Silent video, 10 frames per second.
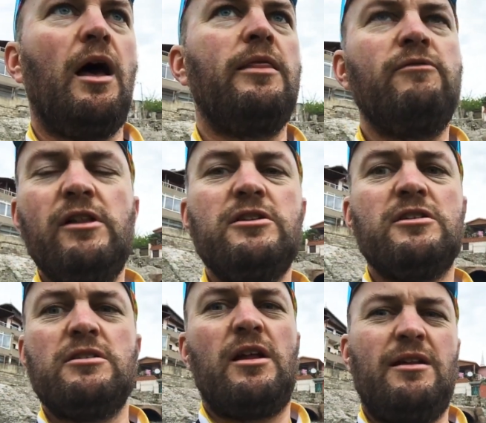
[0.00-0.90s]
And the
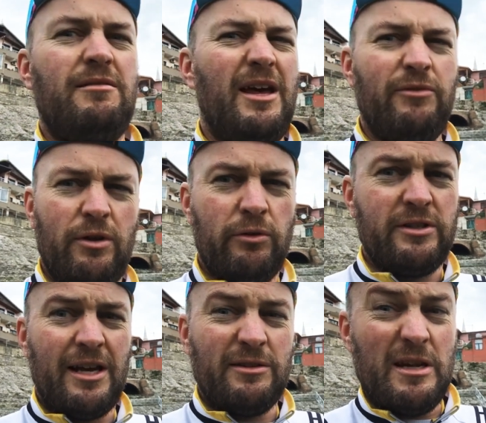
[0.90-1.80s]
villages and all the
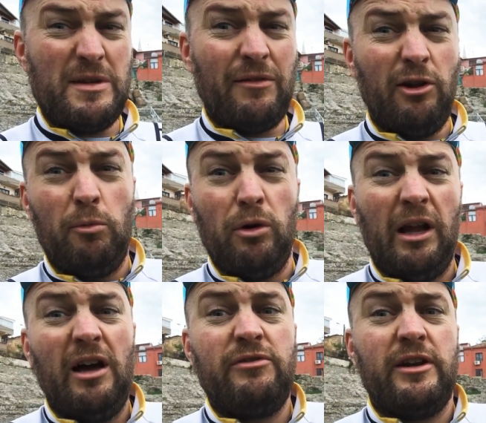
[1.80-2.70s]
towns seem to have a lot more
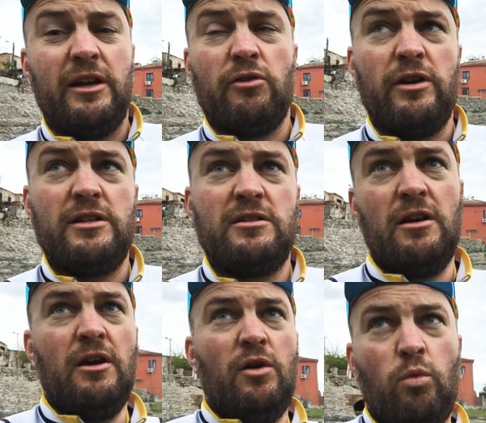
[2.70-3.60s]
life than in Greece,
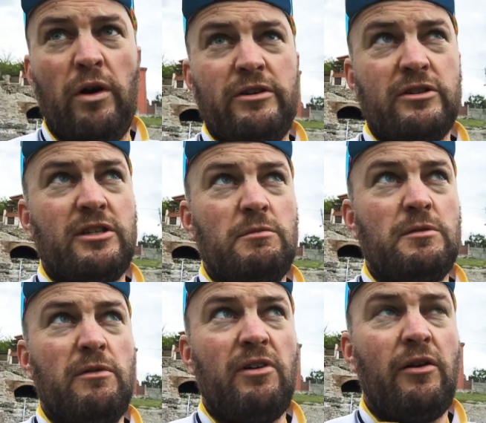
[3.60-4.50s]
where it just seems
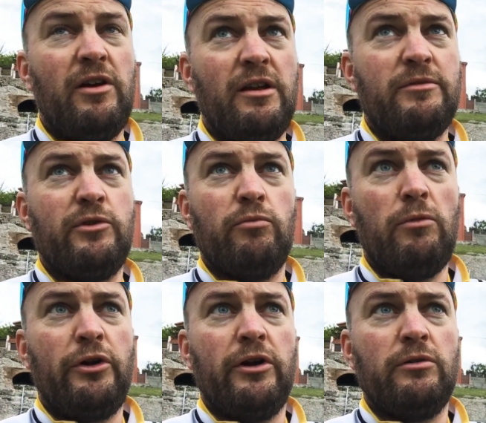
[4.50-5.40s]
to be very sort of
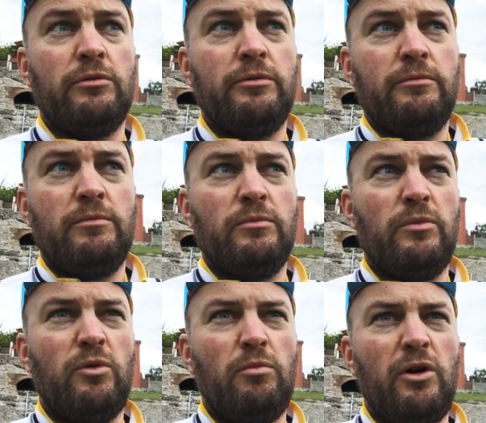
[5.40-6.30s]

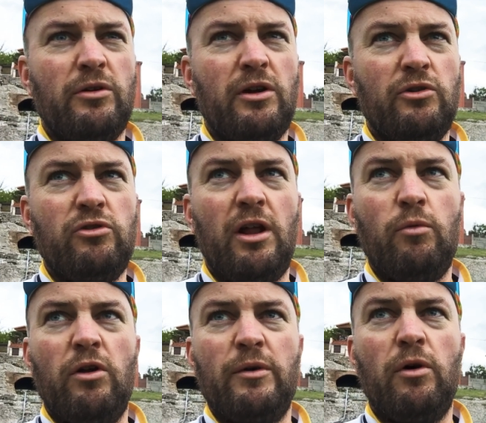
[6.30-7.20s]
monocultural, like
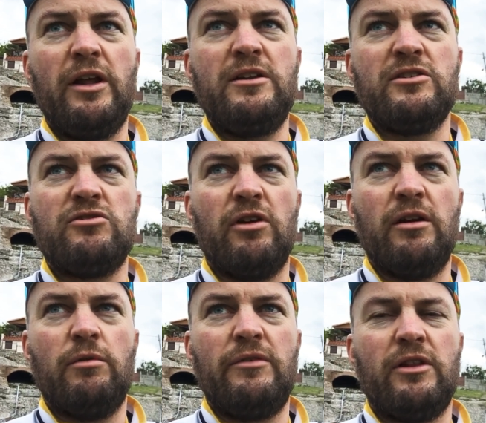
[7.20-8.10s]
one industry,
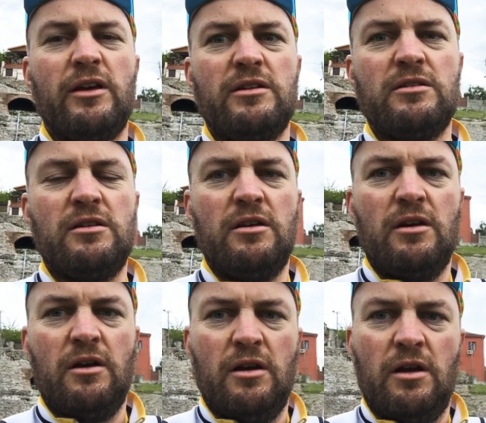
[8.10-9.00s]
or whatever that is.
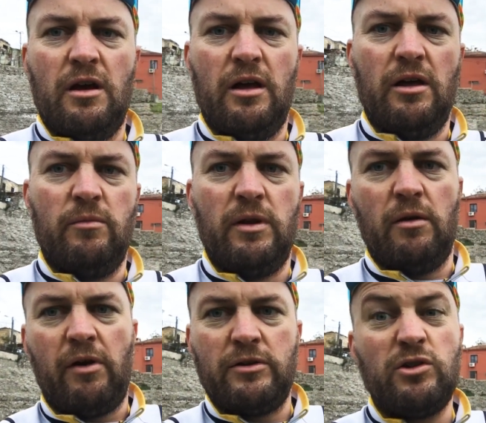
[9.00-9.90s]

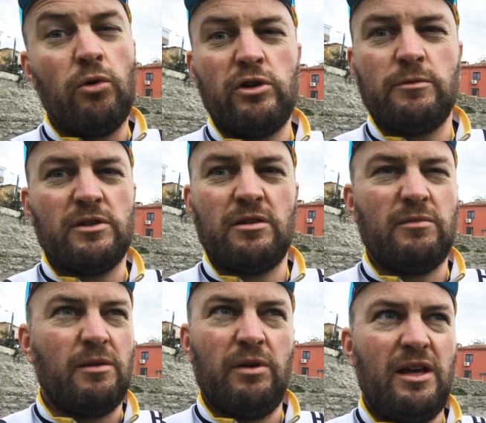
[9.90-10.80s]
Around tourism or
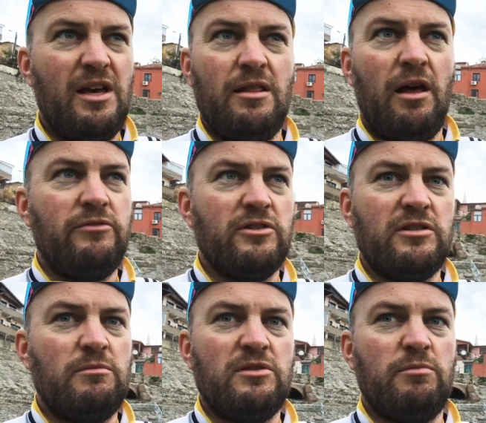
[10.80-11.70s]
something. But here, life just
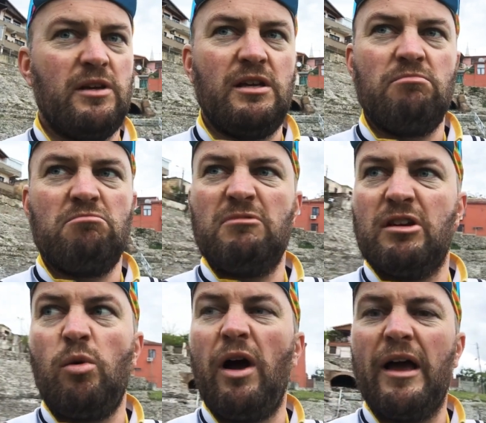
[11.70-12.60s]
seems to be
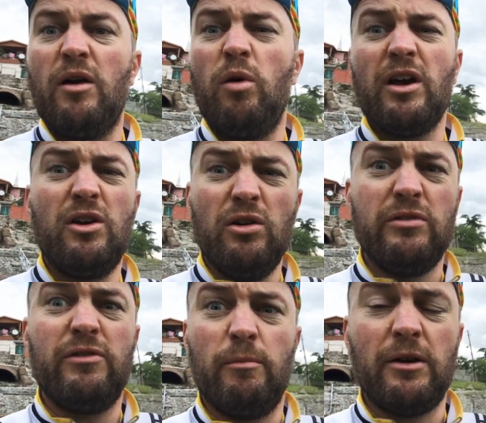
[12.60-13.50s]
quite good
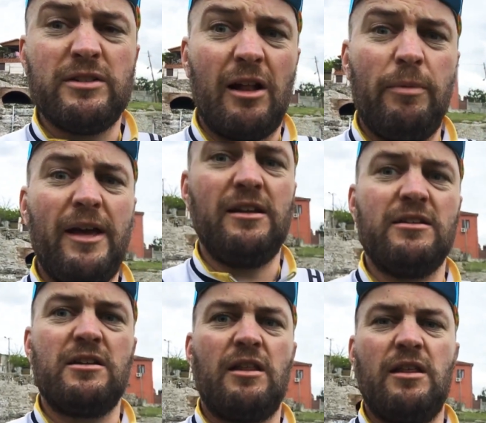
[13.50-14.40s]
for most
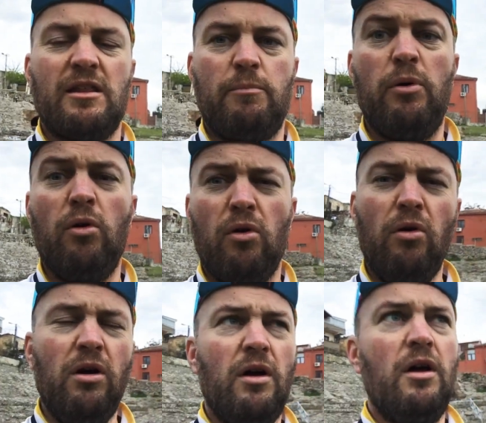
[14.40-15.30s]
Albanians. I think they're poor,